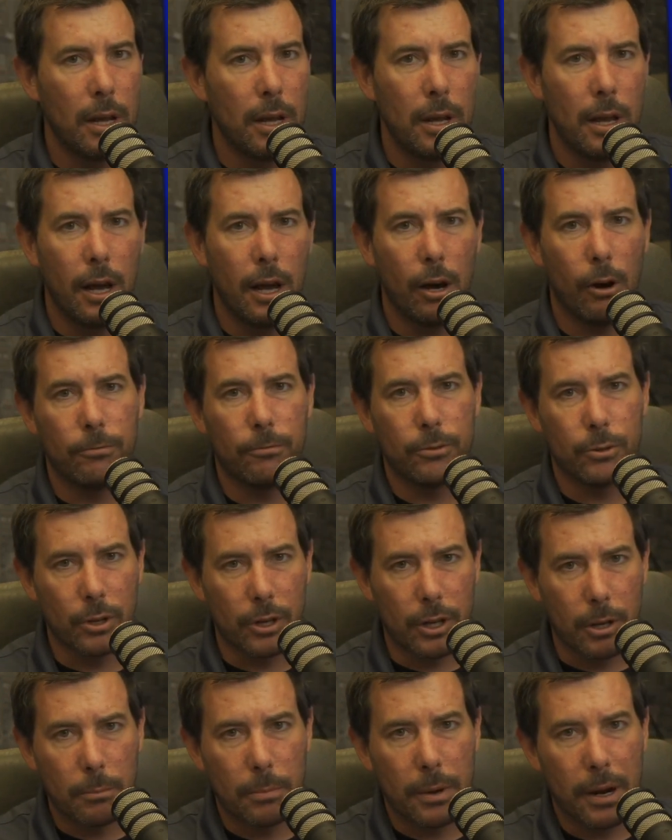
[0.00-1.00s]
helpful to
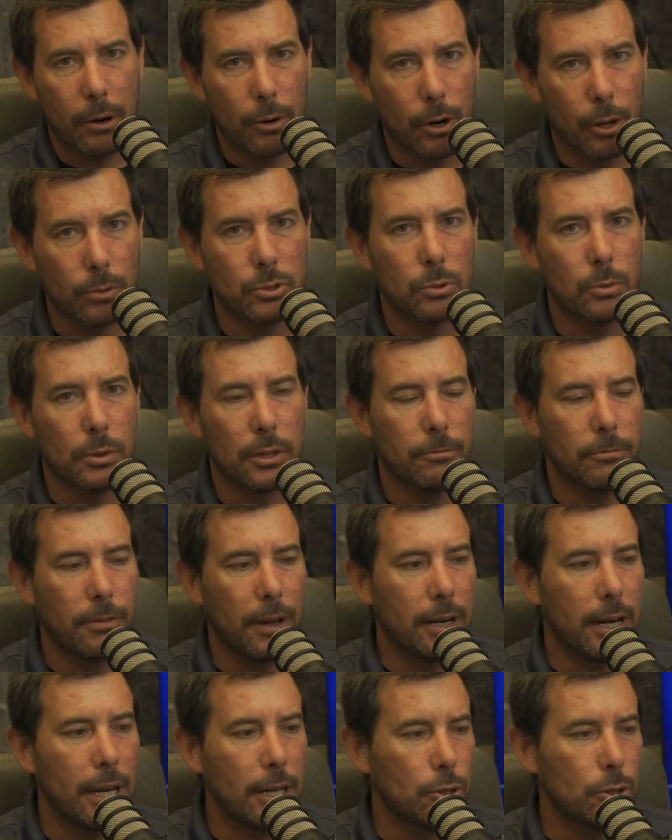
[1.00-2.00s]
compare notes with a
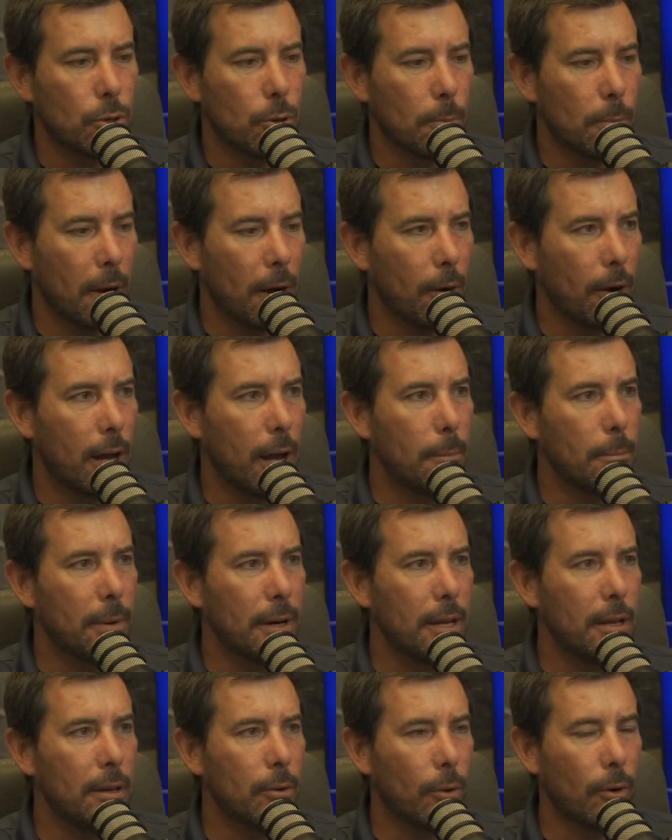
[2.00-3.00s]
foundation repair
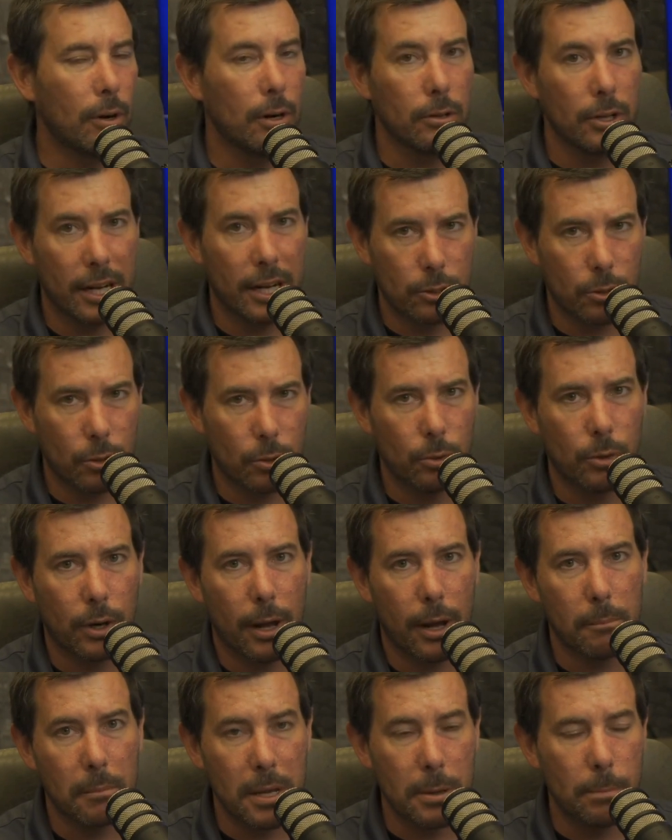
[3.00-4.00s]
company or an electrical
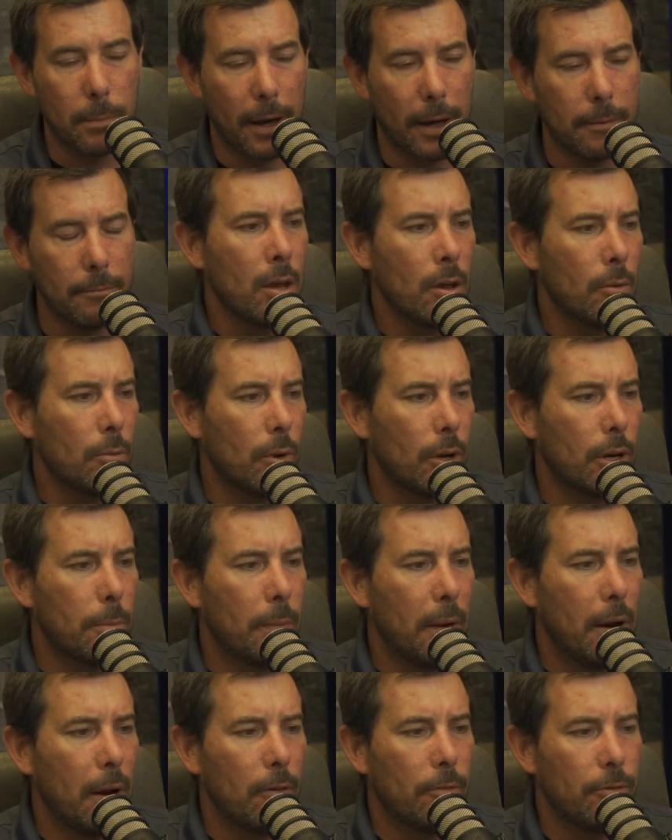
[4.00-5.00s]
company, but we're going to
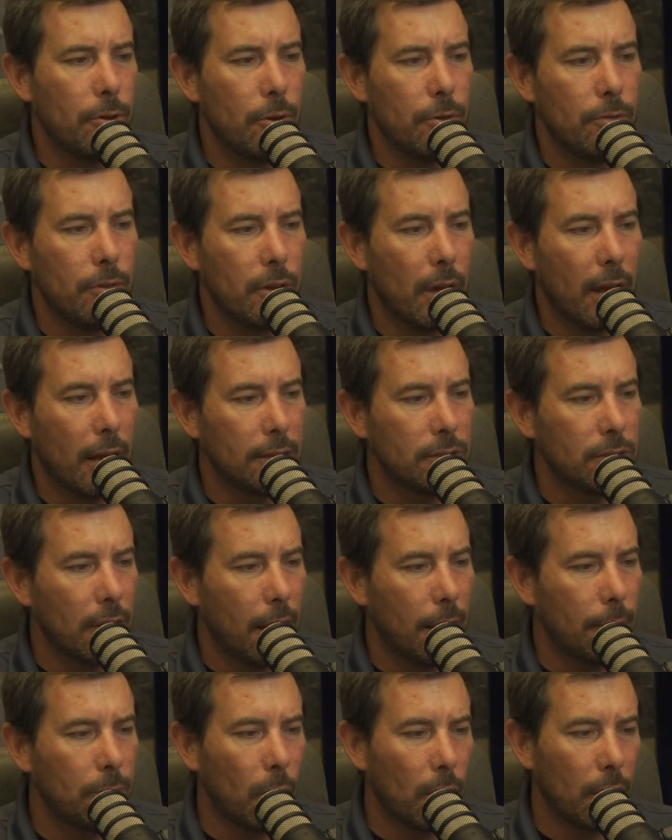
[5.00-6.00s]
pair a few of you guys
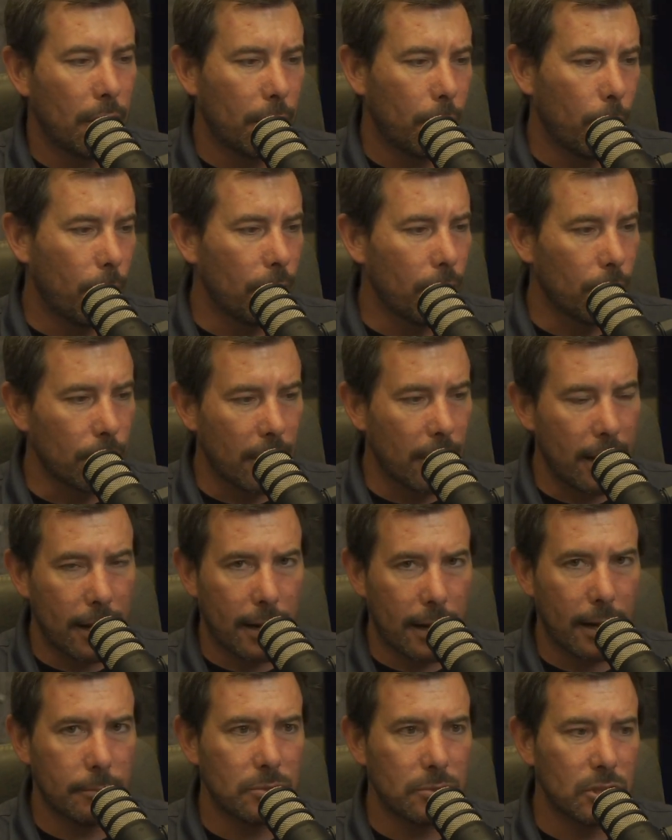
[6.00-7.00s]
up. We're going to go over the
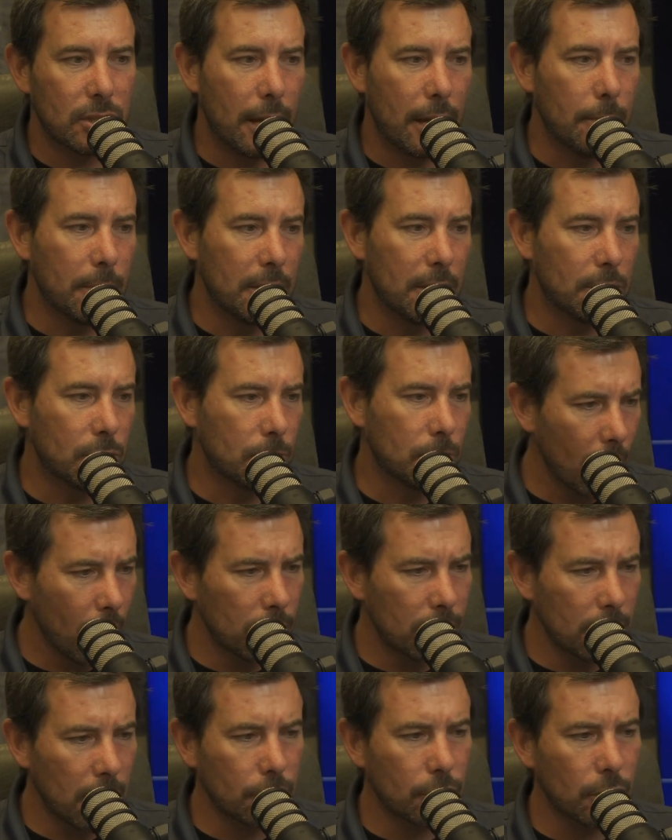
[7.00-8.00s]
income statements,
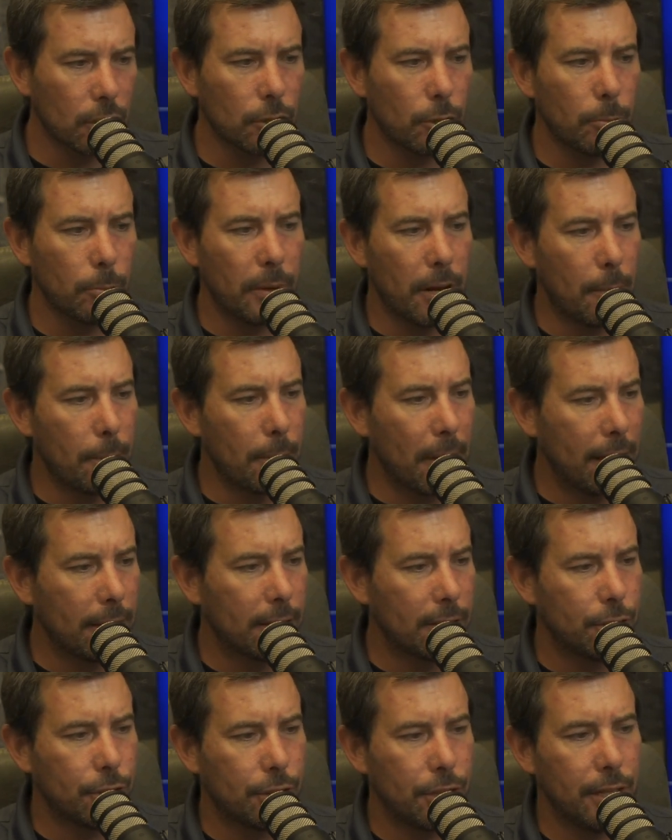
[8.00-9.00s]
touch a little bit on
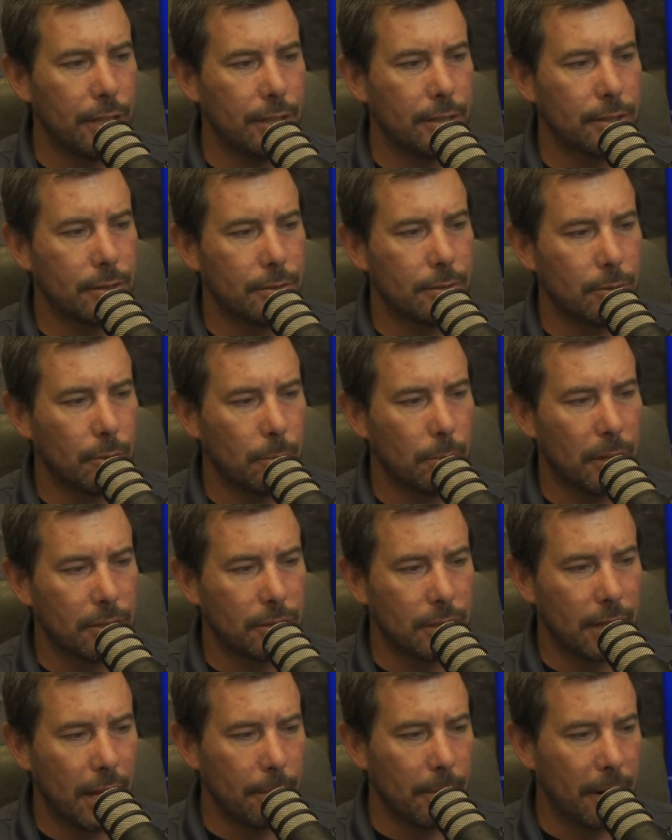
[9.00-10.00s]
balance sheets, a little bit of
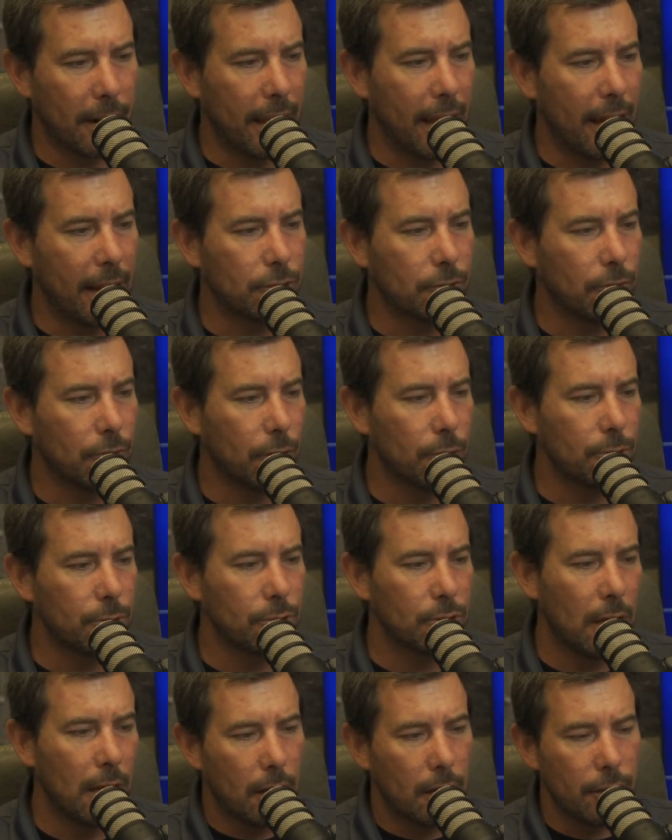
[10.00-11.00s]
statement of cash
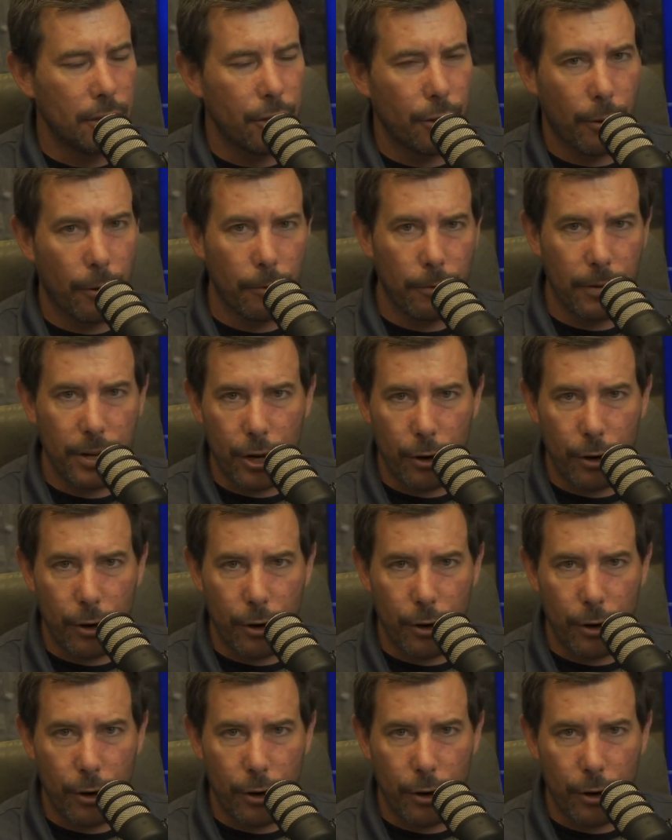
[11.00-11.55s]
flows, year-over-year